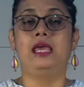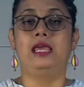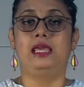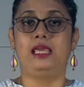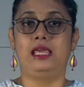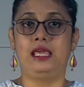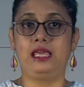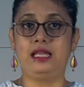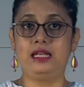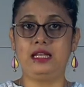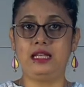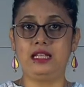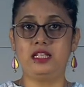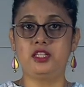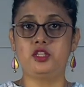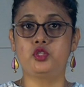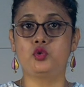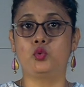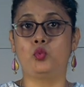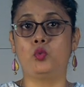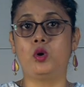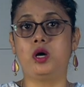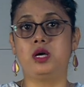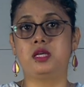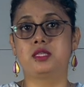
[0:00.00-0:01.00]
England
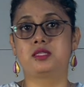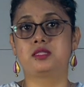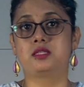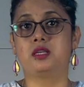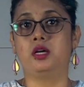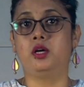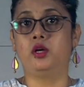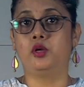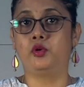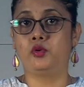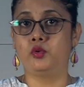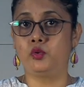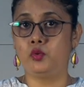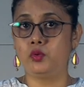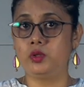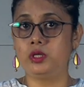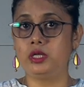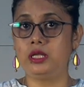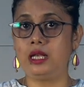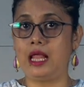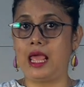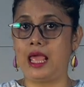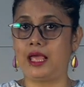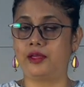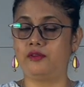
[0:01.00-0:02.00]
was a
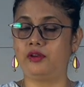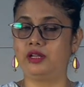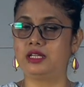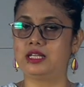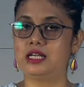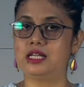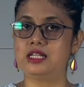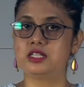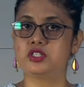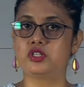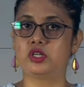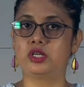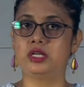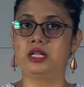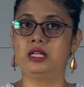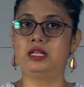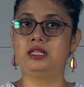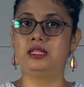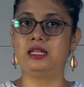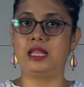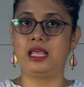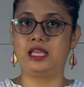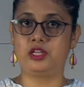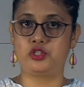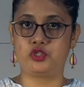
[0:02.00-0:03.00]
rural agricultural
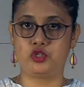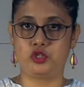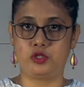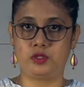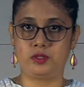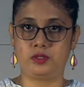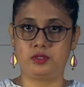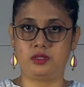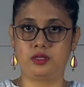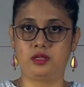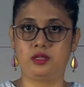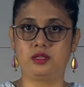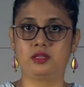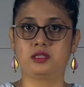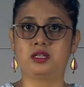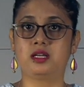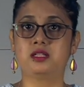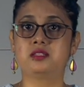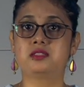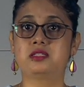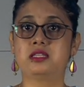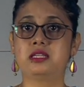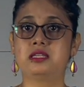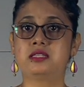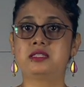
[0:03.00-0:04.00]
nation
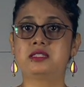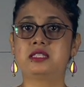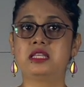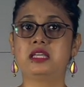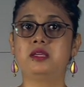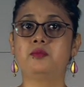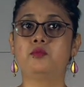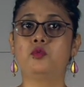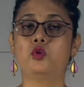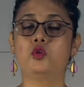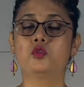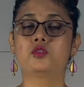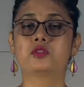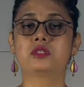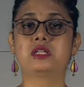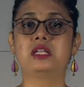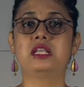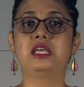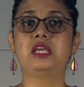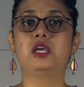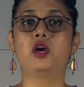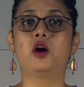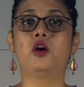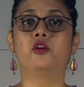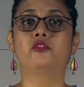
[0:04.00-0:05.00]
consisting
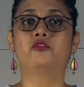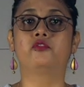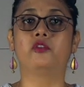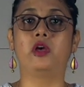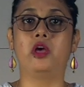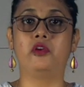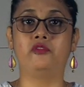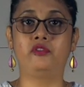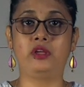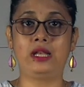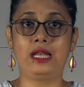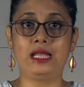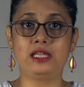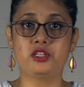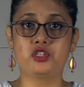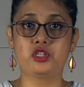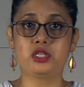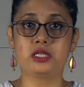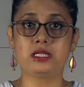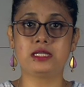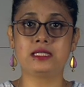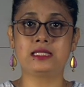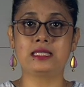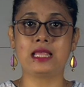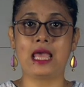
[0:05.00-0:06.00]
mostly of
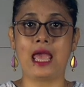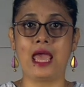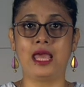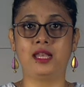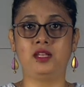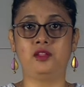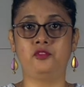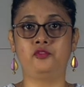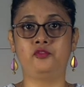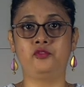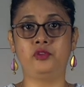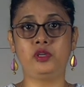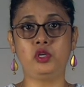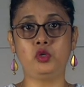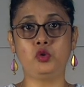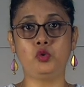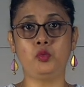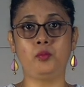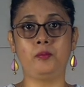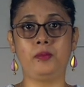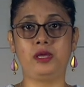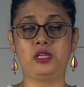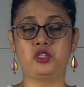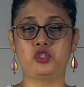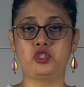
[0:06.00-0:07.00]
villages and a few
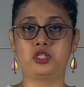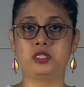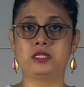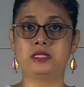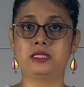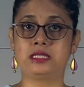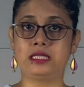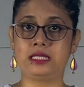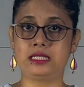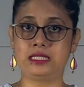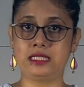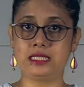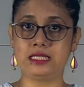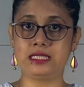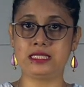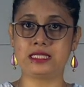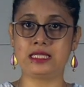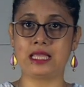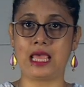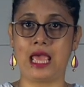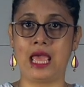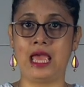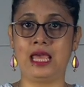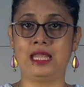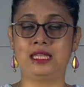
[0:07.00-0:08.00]
major cities
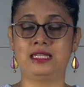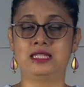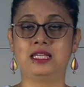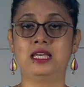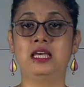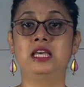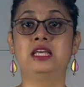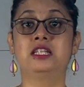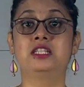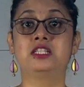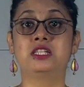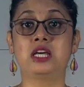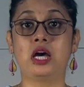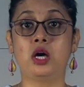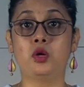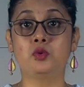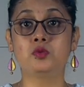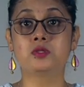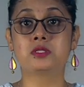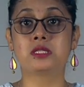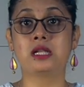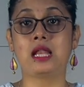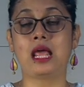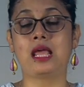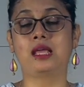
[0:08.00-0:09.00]
and
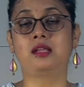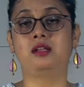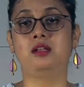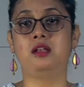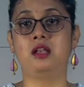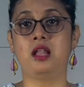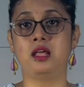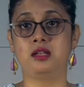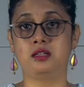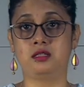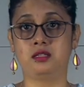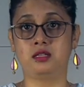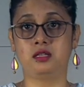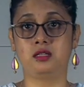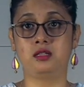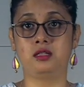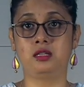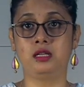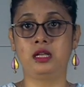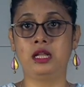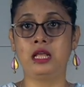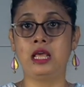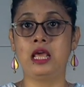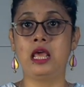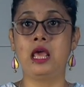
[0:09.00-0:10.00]
towns like London,
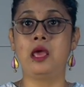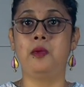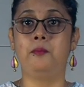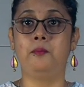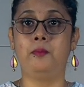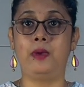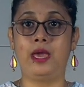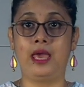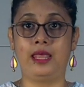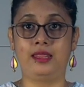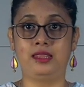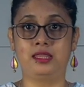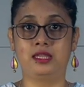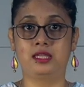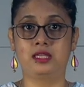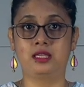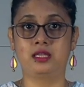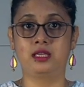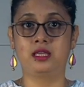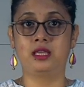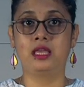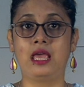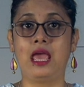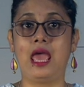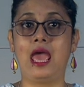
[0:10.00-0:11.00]
Bath
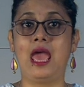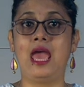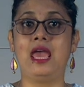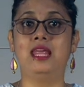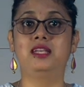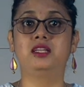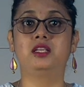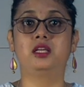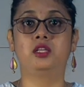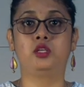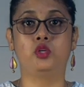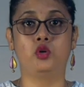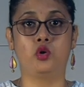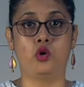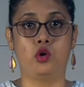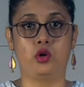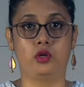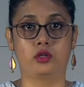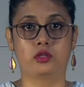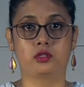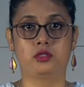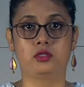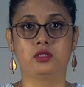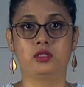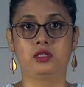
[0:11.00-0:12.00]
and
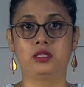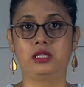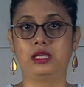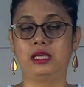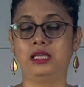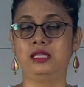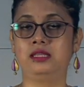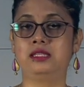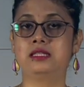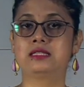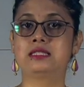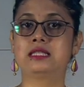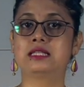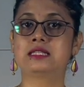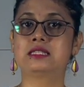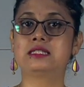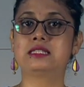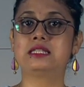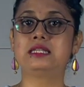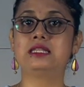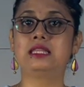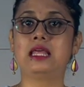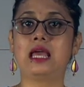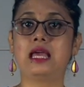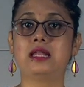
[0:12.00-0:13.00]
York in the
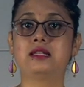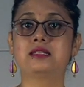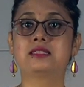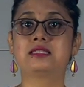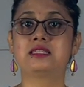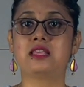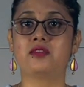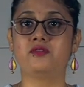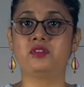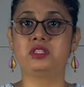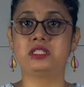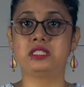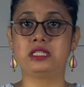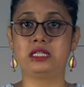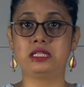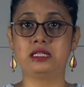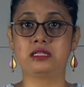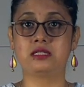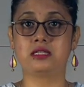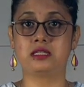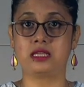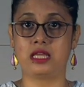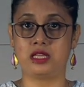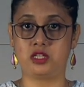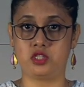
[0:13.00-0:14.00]
16th and 17th
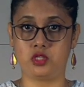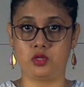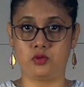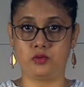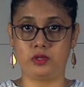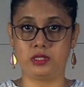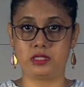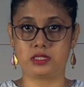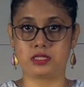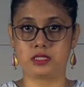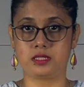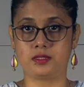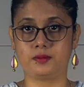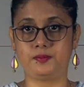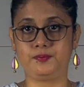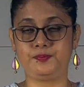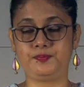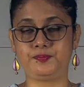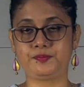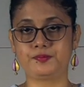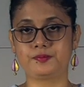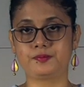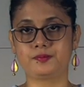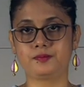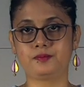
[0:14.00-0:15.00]
centuries
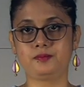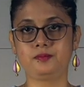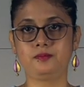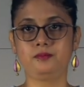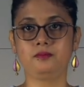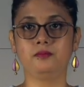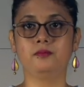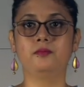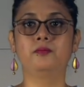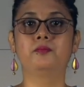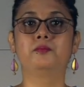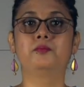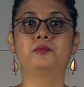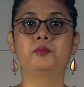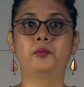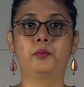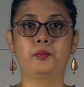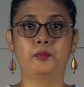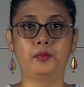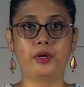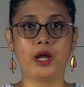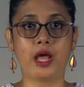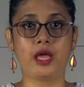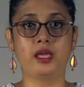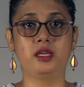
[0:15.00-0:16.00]

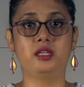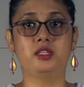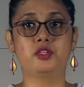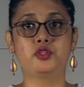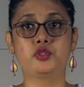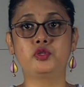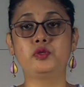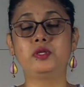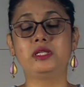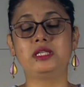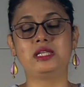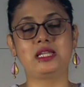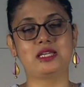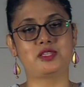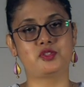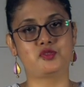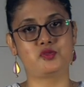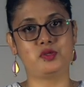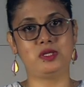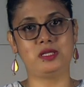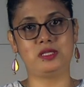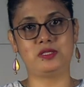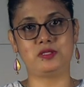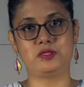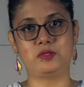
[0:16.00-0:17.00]
prior to
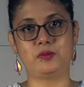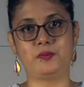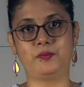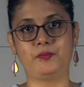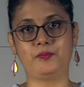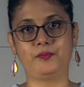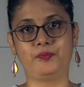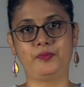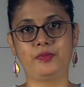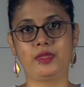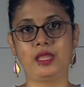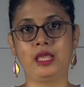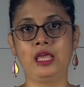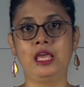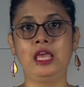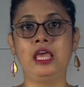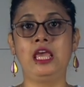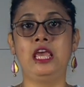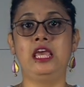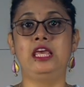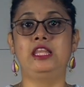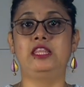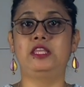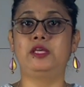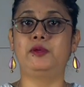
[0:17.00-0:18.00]
industrialism.
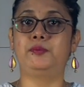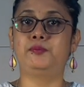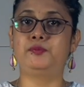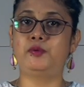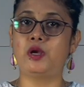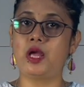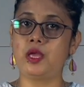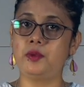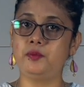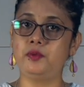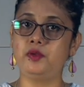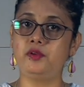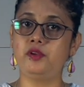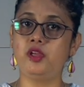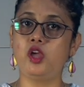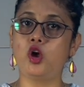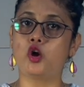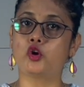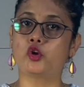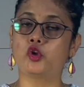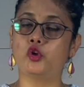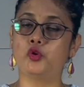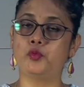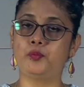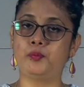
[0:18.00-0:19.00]
The primary
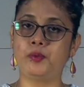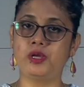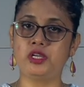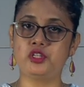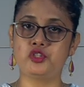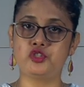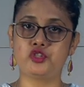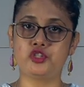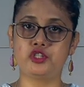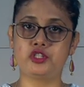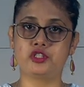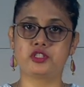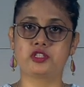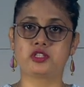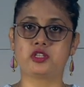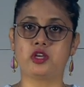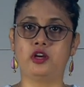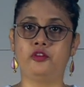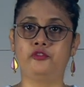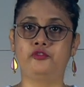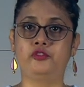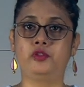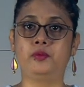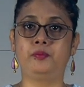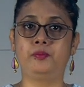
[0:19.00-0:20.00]
occupations
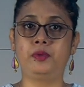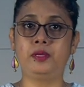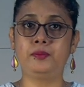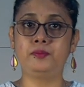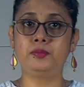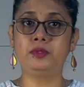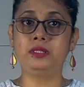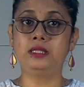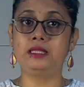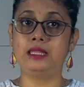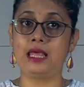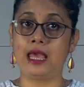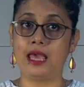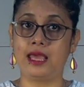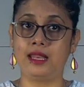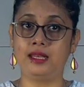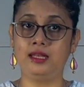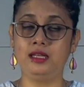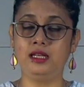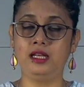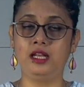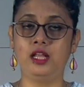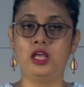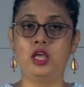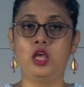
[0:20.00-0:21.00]
of the people
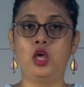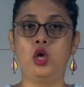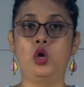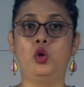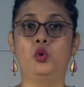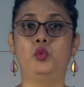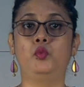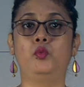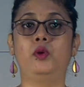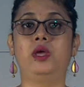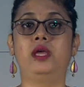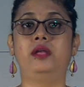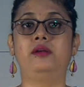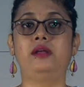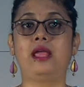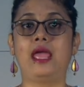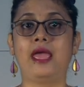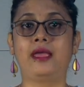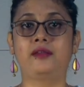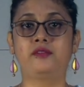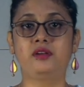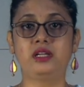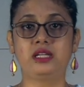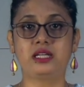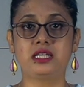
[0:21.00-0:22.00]
then were
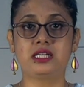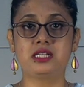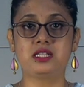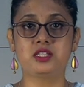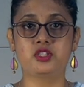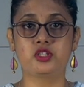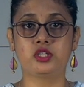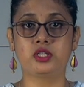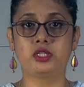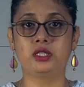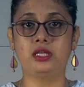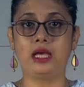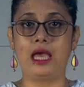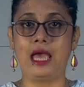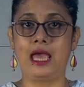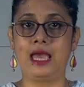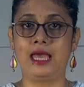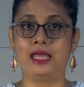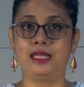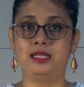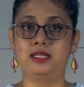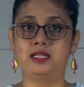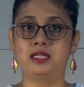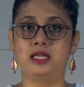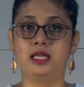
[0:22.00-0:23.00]
agriculture
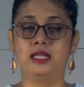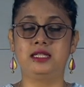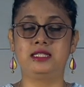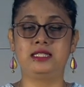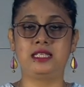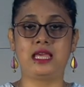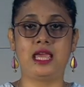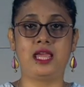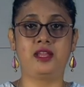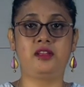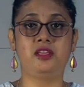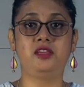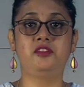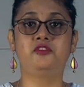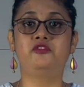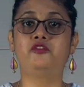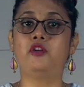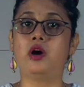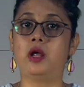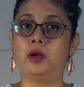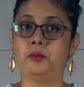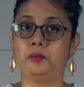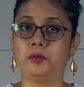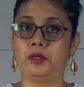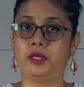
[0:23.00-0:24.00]
and dairy
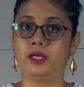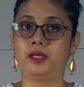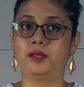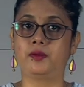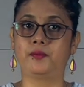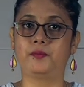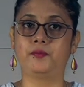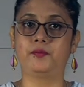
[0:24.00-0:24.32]
farming.